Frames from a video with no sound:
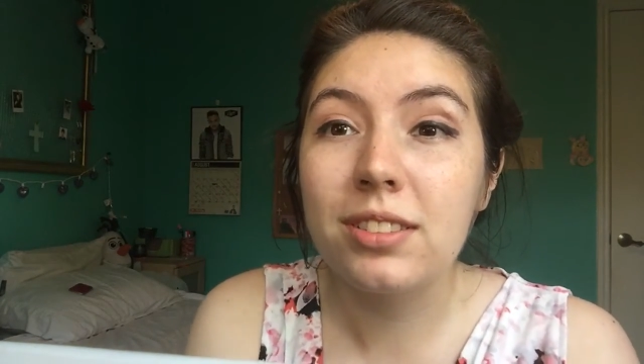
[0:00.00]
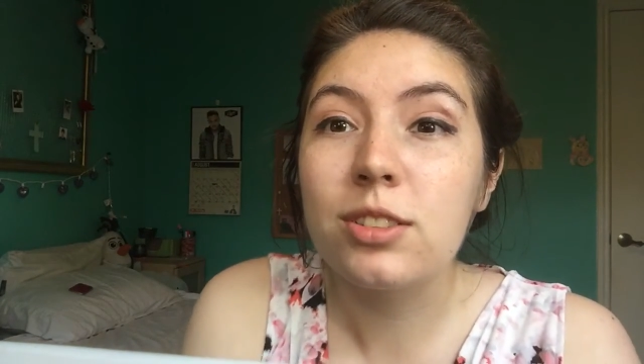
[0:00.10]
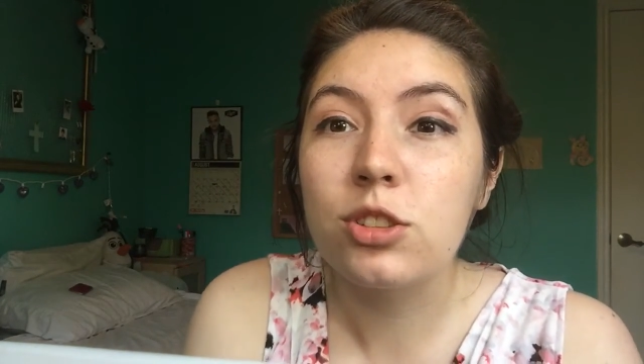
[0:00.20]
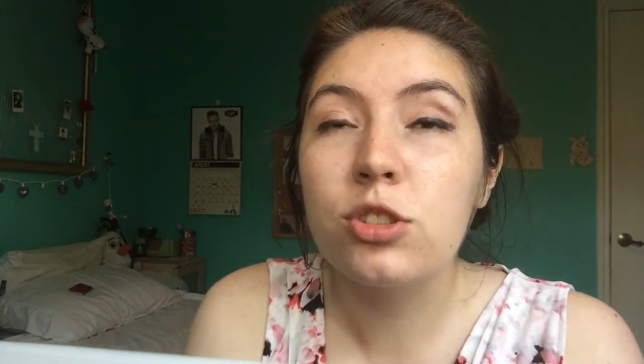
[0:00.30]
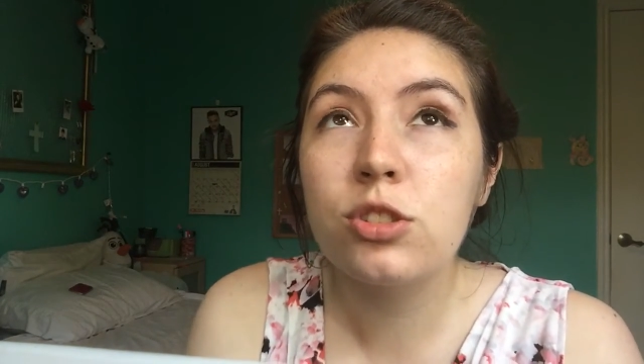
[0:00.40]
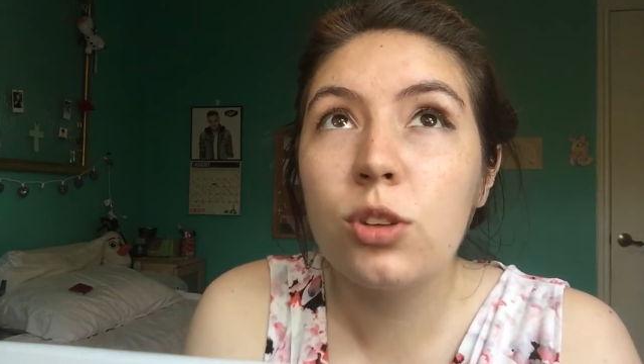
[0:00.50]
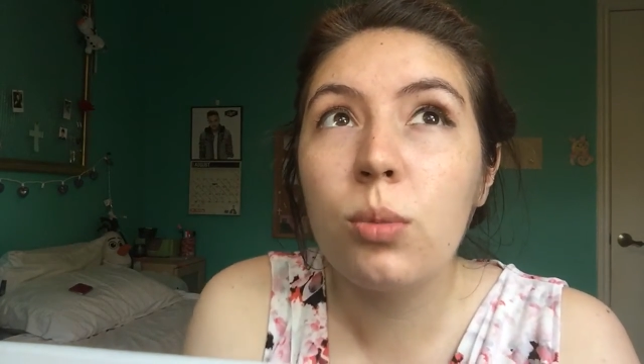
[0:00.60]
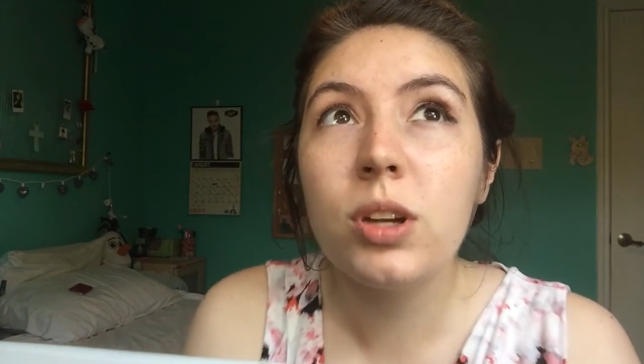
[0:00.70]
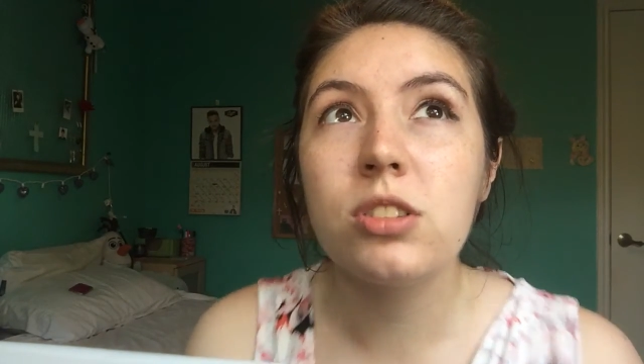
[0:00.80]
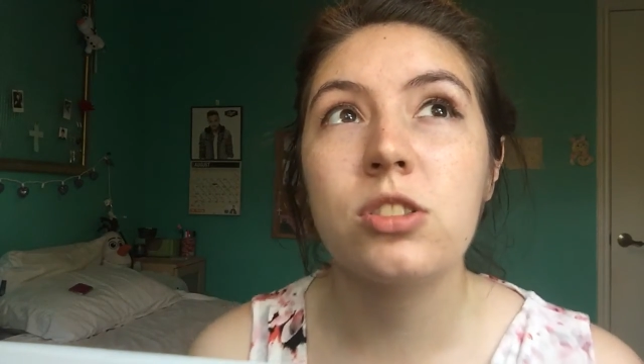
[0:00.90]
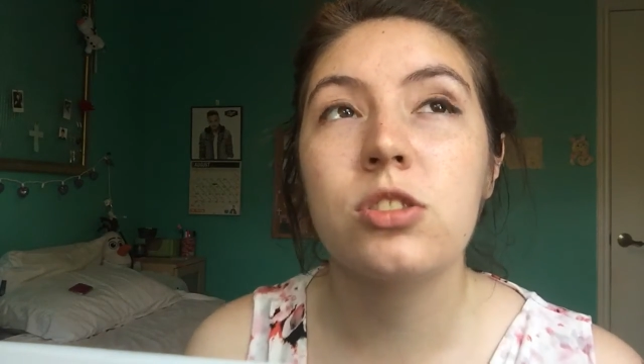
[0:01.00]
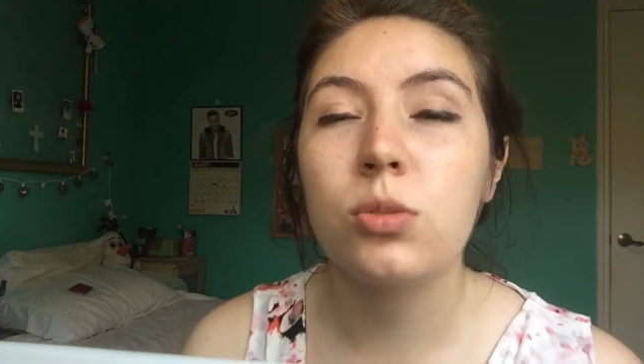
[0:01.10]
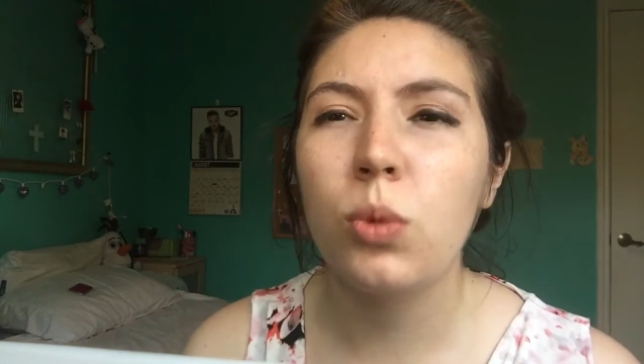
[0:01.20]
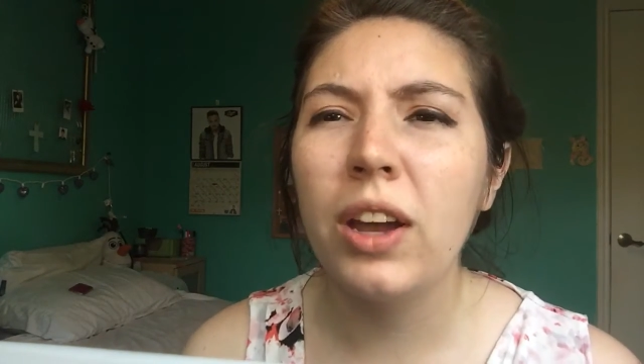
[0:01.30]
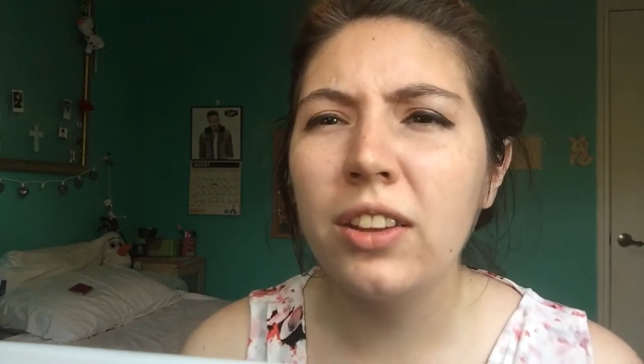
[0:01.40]
there's just so much
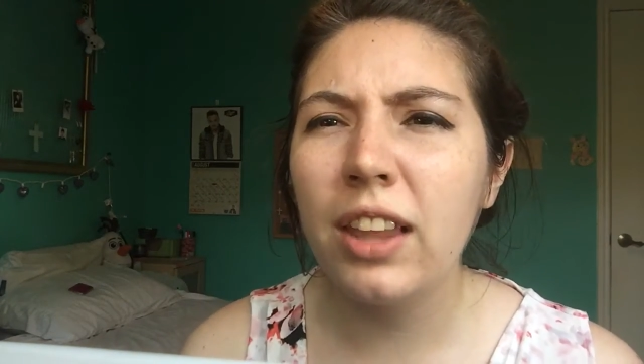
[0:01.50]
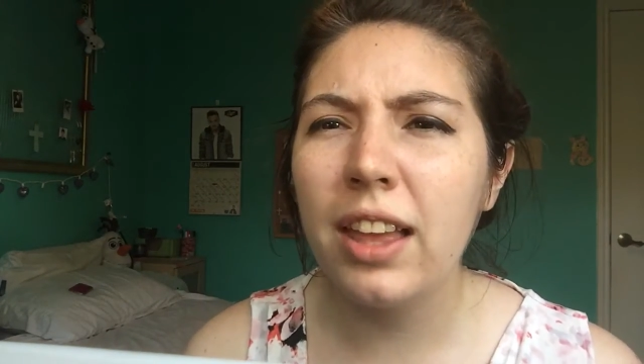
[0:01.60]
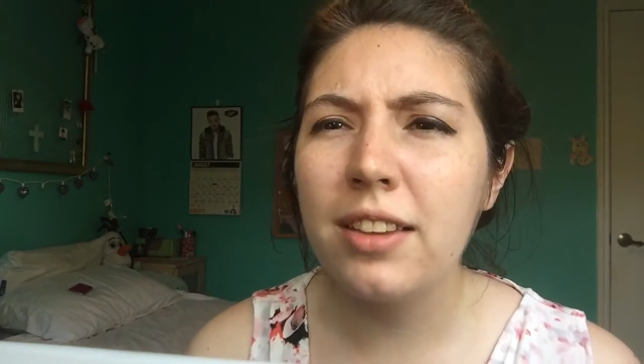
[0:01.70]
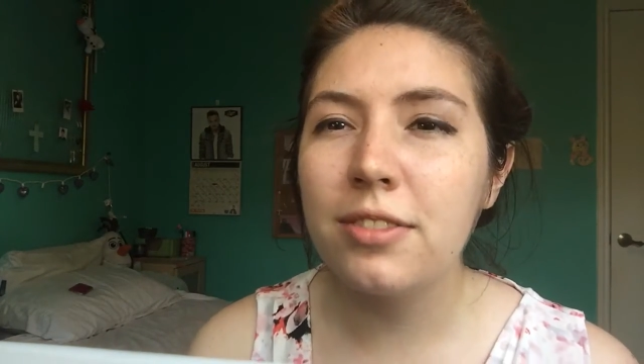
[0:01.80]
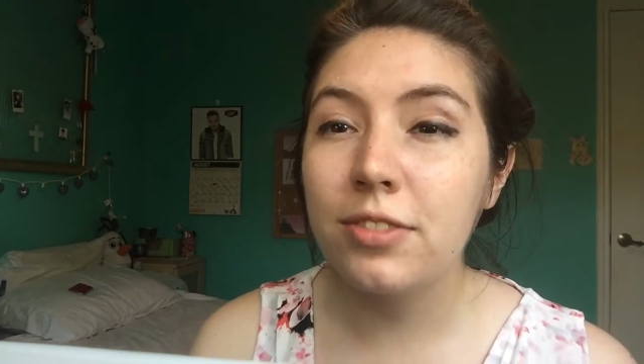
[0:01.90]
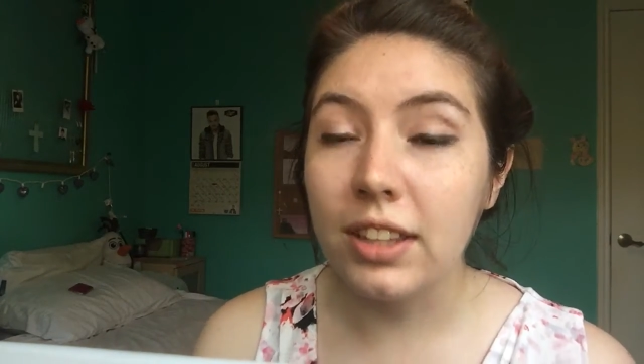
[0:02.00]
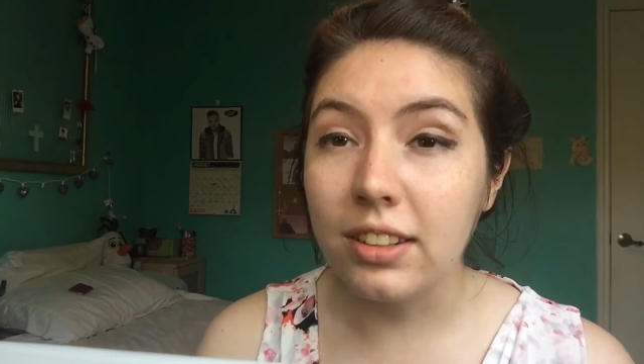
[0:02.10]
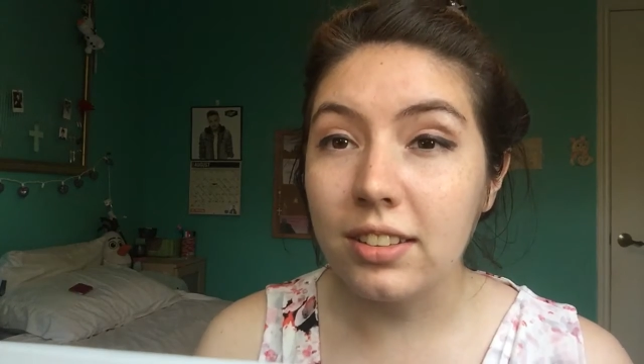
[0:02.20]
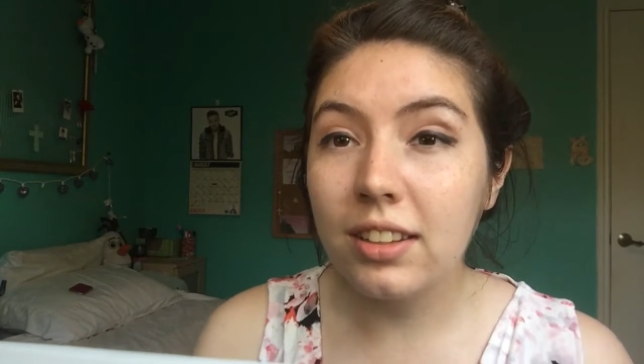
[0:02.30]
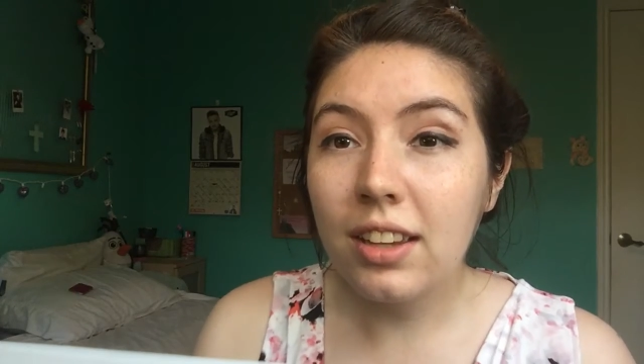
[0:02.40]
wildlife and